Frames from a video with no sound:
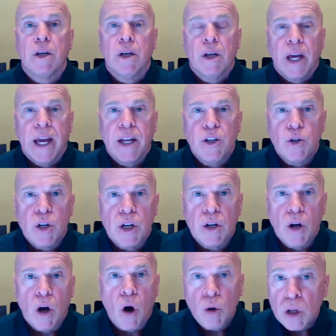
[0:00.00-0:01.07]
And you
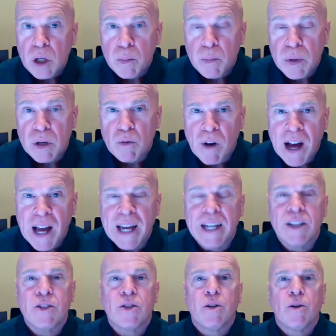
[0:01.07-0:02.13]
can only be
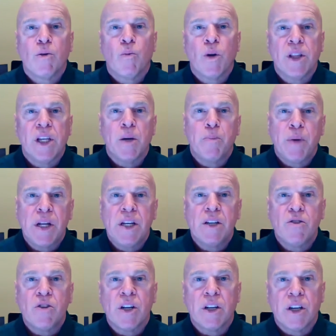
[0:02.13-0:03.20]
right when the
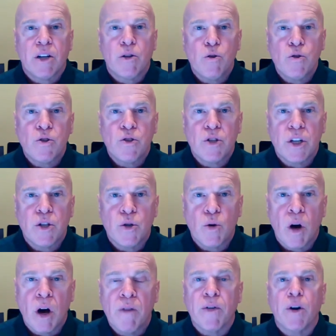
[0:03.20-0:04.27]
opinions and conclusions that you
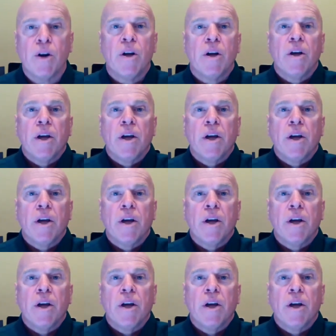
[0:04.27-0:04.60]
offer